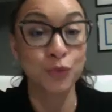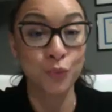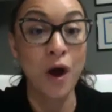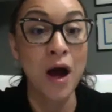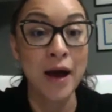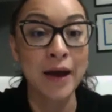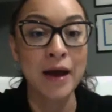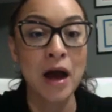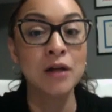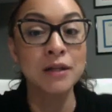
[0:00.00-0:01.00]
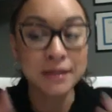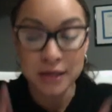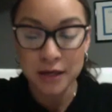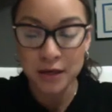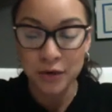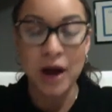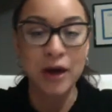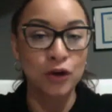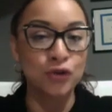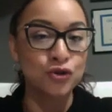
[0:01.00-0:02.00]
why until I
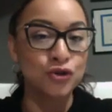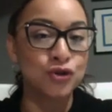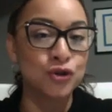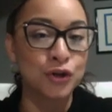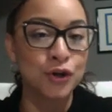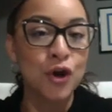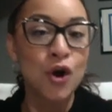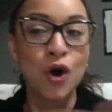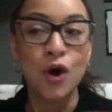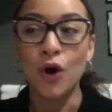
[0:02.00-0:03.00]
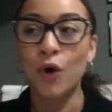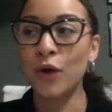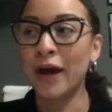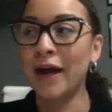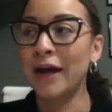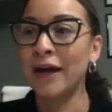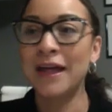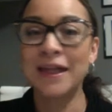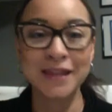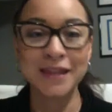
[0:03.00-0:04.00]
understood,
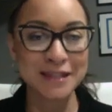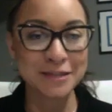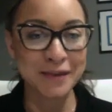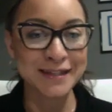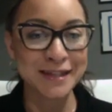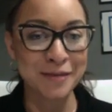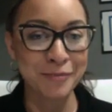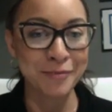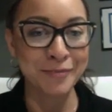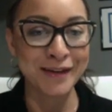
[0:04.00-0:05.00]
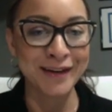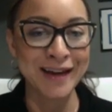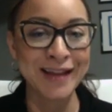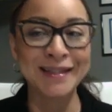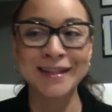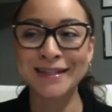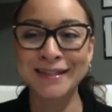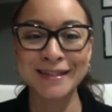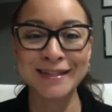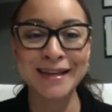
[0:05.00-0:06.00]
okay, this is my temperament and this
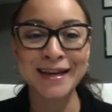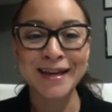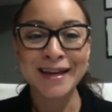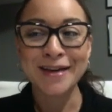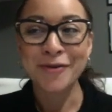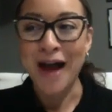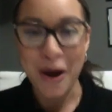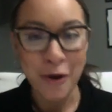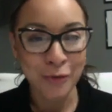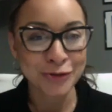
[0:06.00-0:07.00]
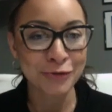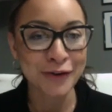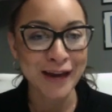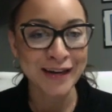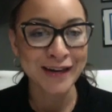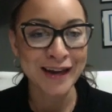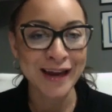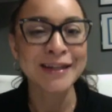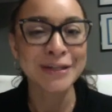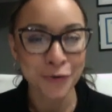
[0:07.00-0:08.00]
is how I was created. And
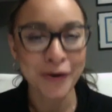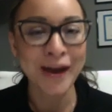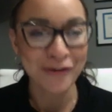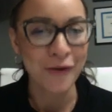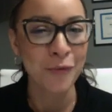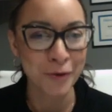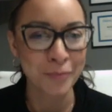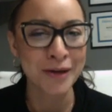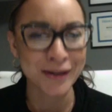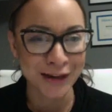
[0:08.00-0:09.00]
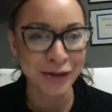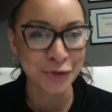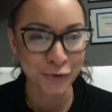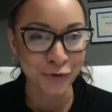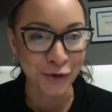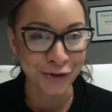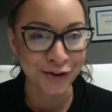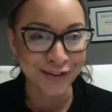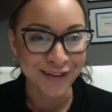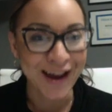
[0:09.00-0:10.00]
it's okay if I want to be an introvert
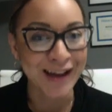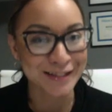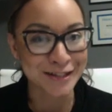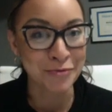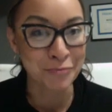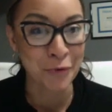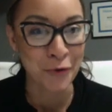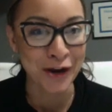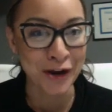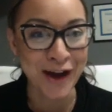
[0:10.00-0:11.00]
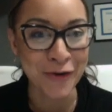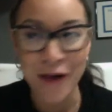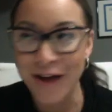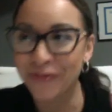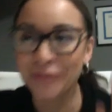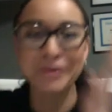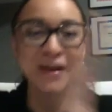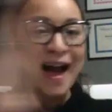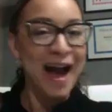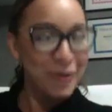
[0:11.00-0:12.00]
at some point. I don't have to be
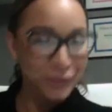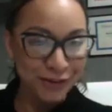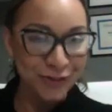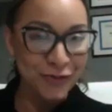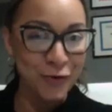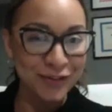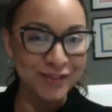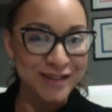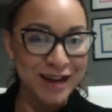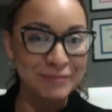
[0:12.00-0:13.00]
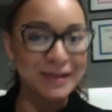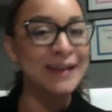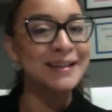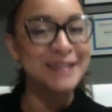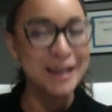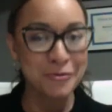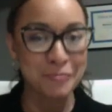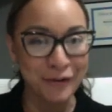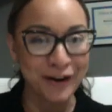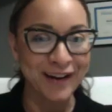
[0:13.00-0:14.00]
out there all the time. I could take a
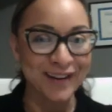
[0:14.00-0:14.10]
break,